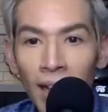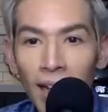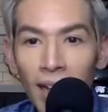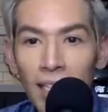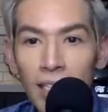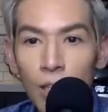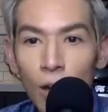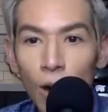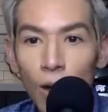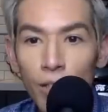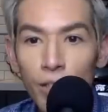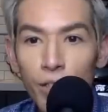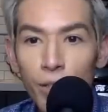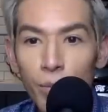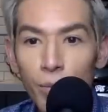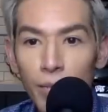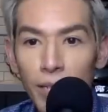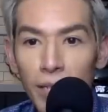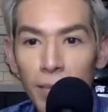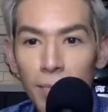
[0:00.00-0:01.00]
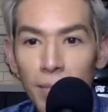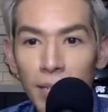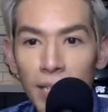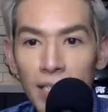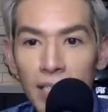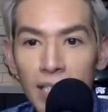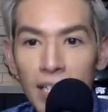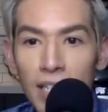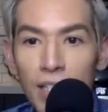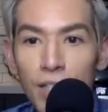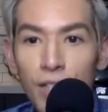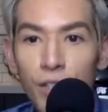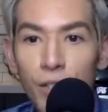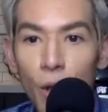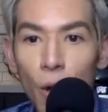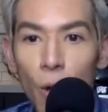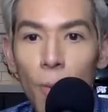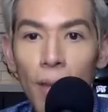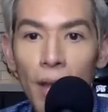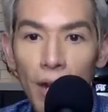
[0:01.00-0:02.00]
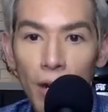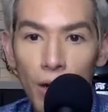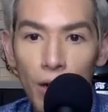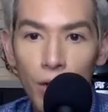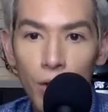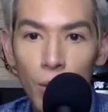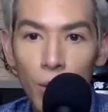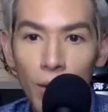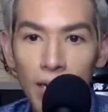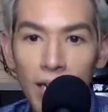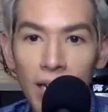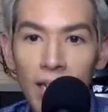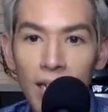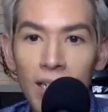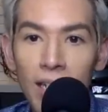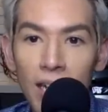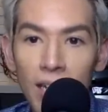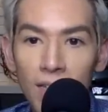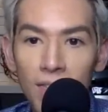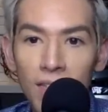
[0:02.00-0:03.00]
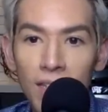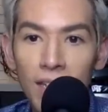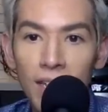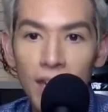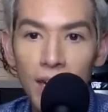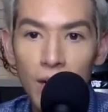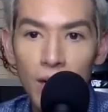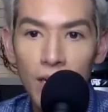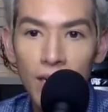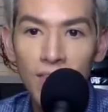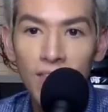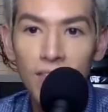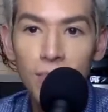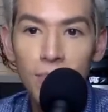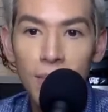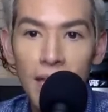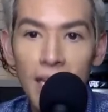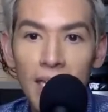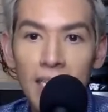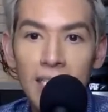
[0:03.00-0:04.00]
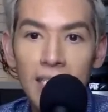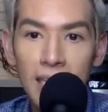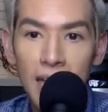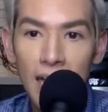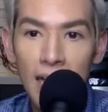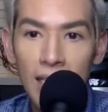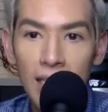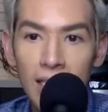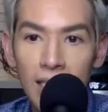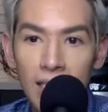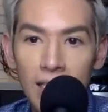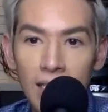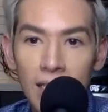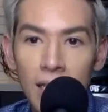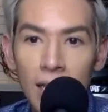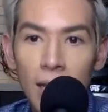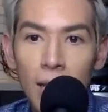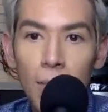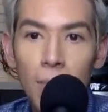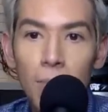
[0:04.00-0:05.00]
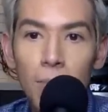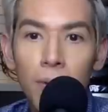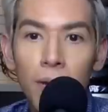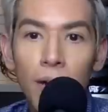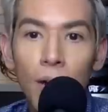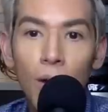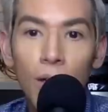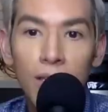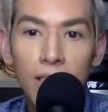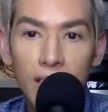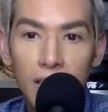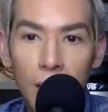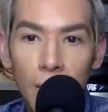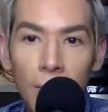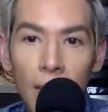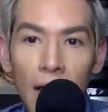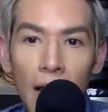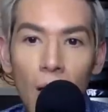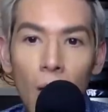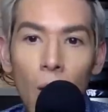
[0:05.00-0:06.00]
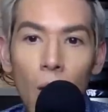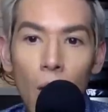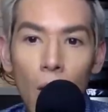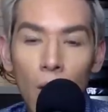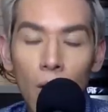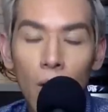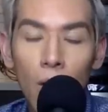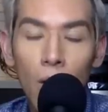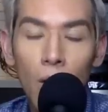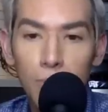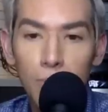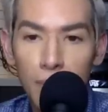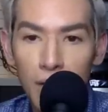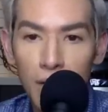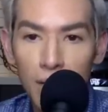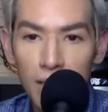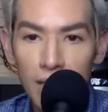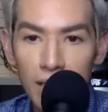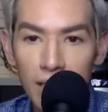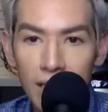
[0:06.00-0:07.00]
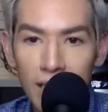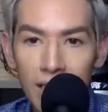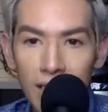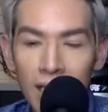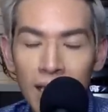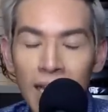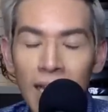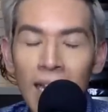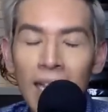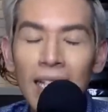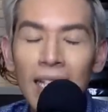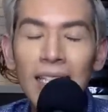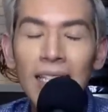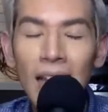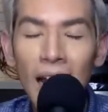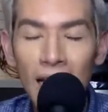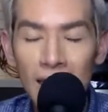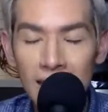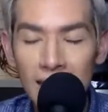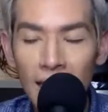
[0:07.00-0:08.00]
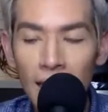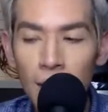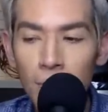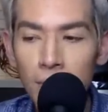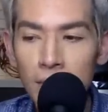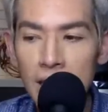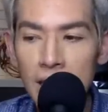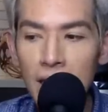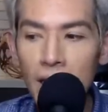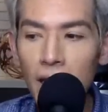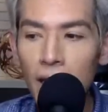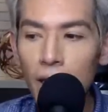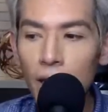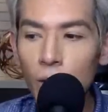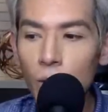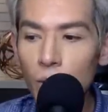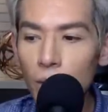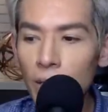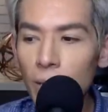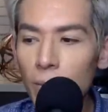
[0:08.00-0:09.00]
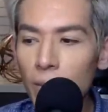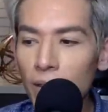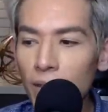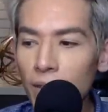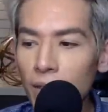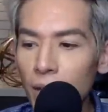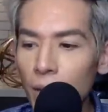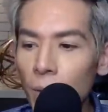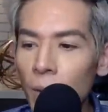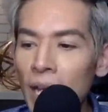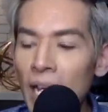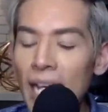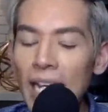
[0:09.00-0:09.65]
It's hard to read because he's so paranoid and none of the narratives make sense, but are somehow all conspiracies. Yes, MT, I agree with you.